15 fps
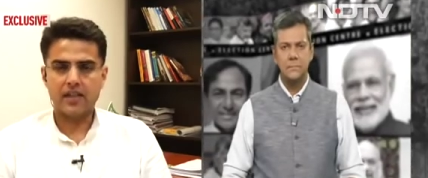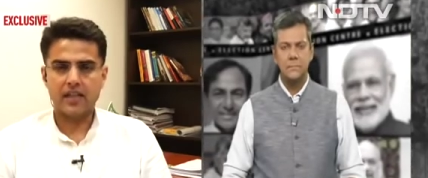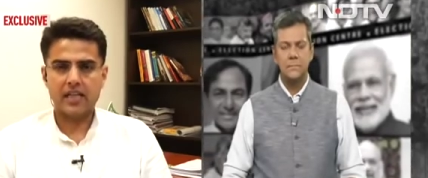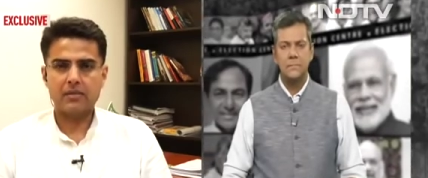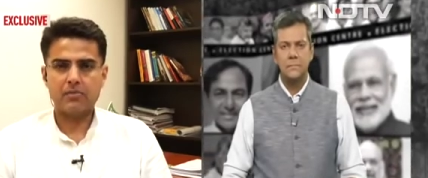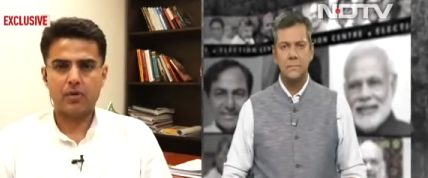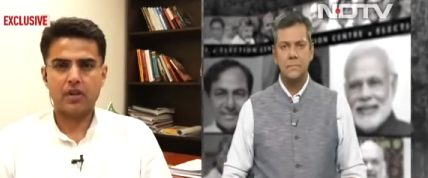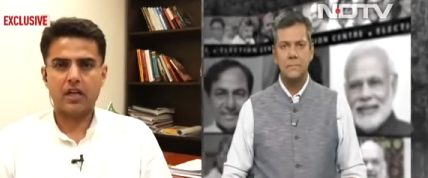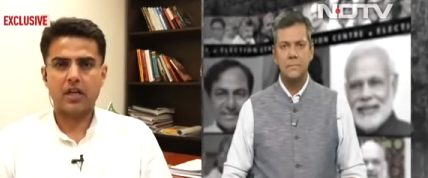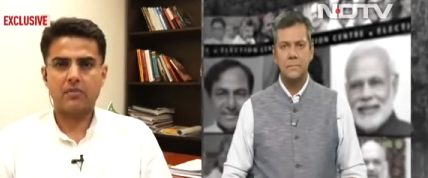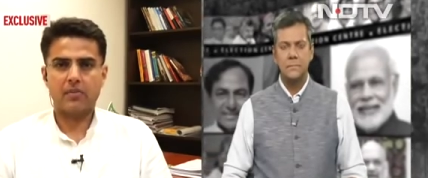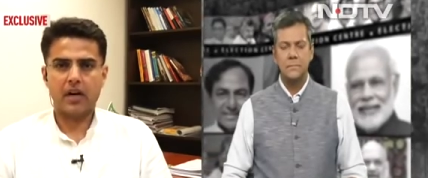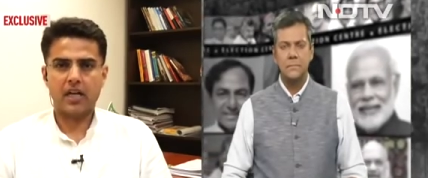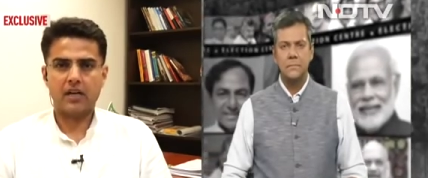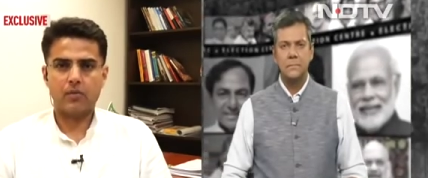Speaker 1: that any political
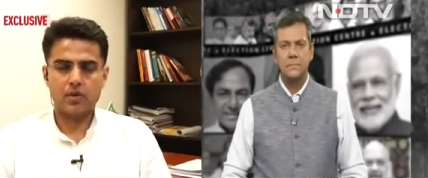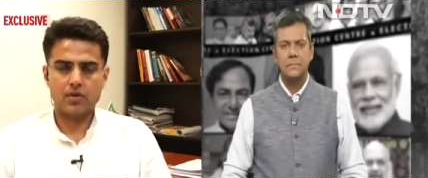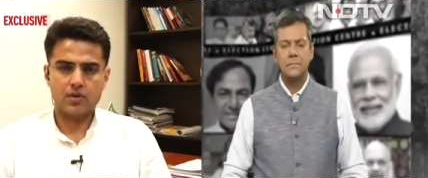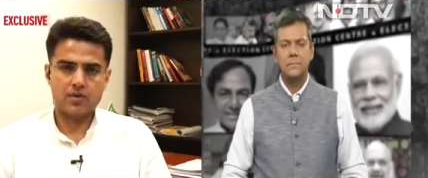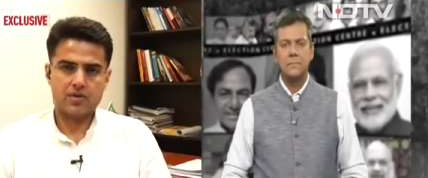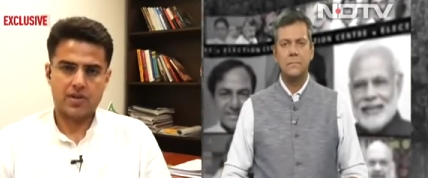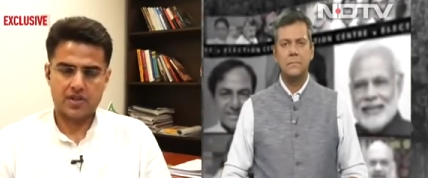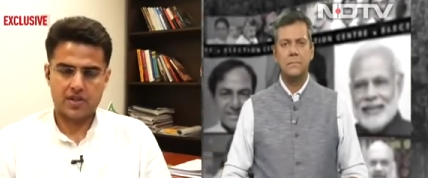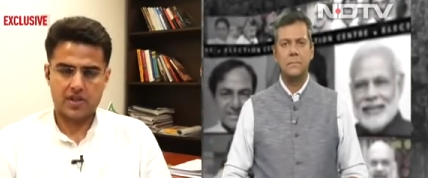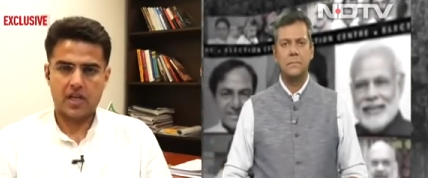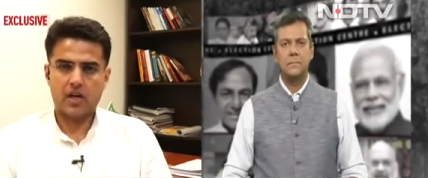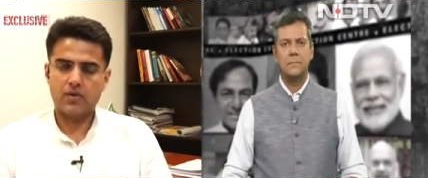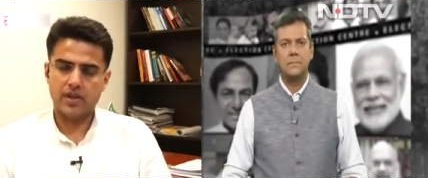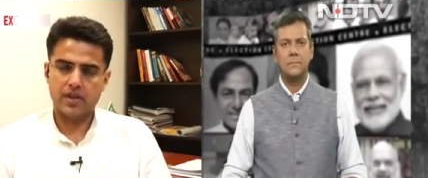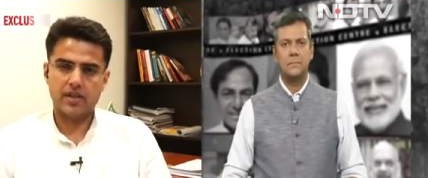party wants to stitch
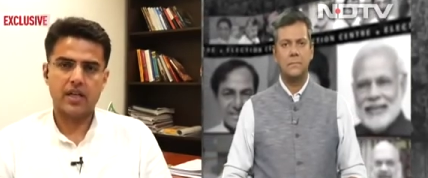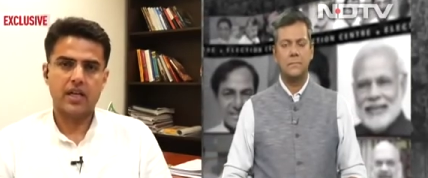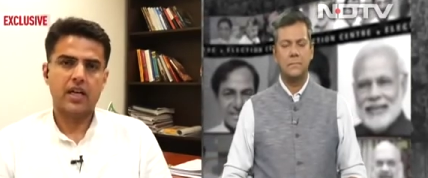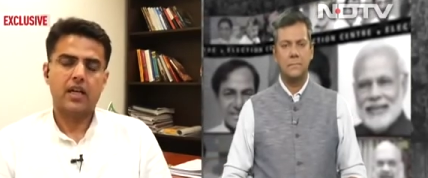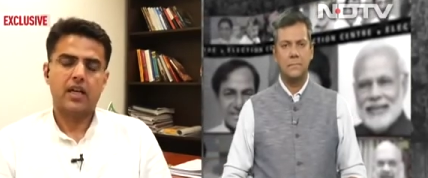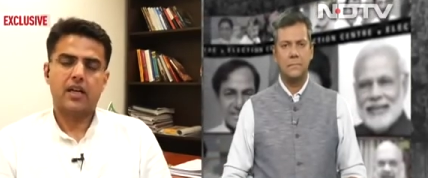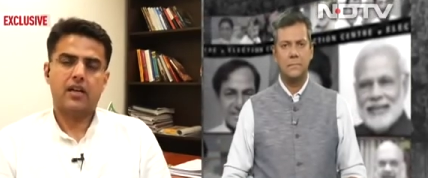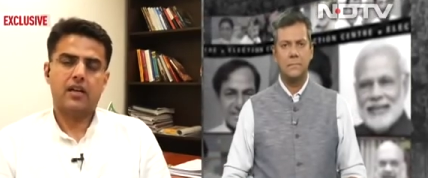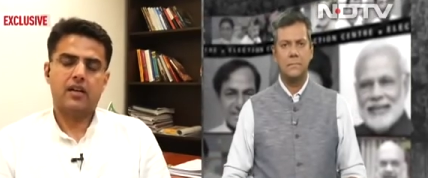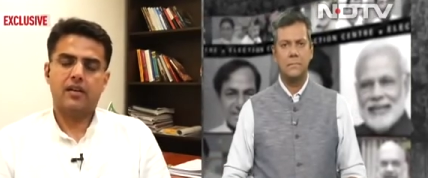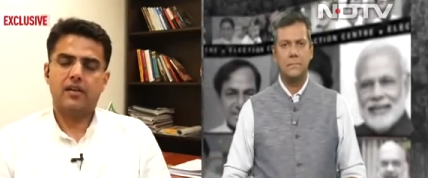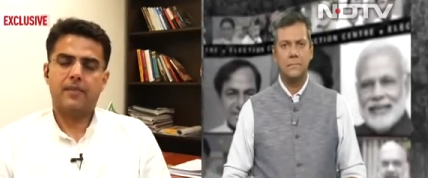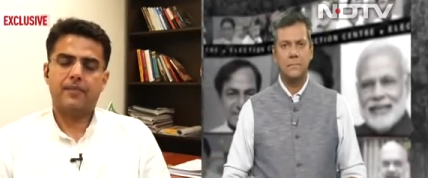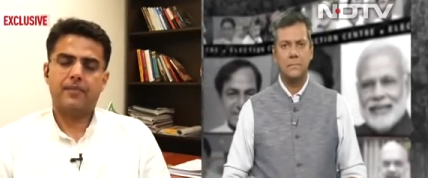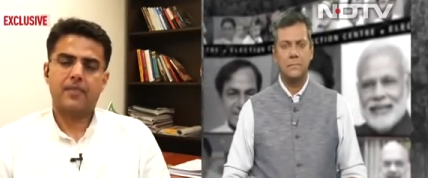around it.
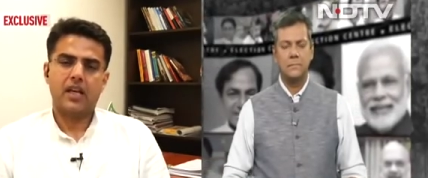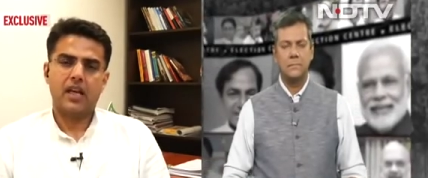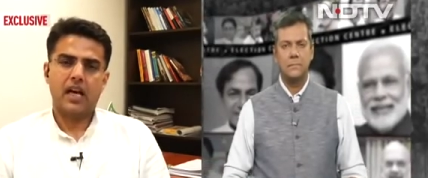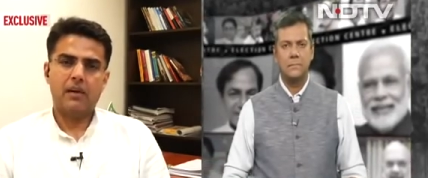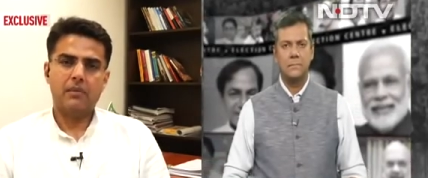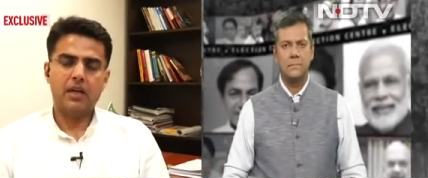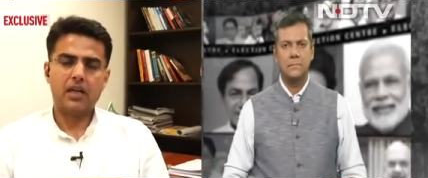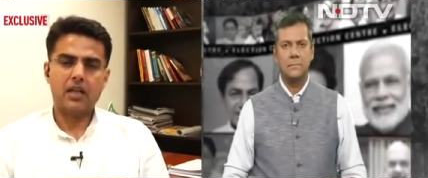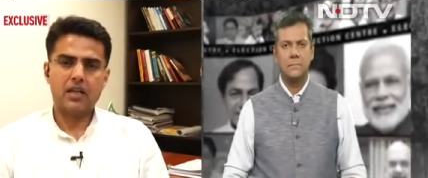I'm a little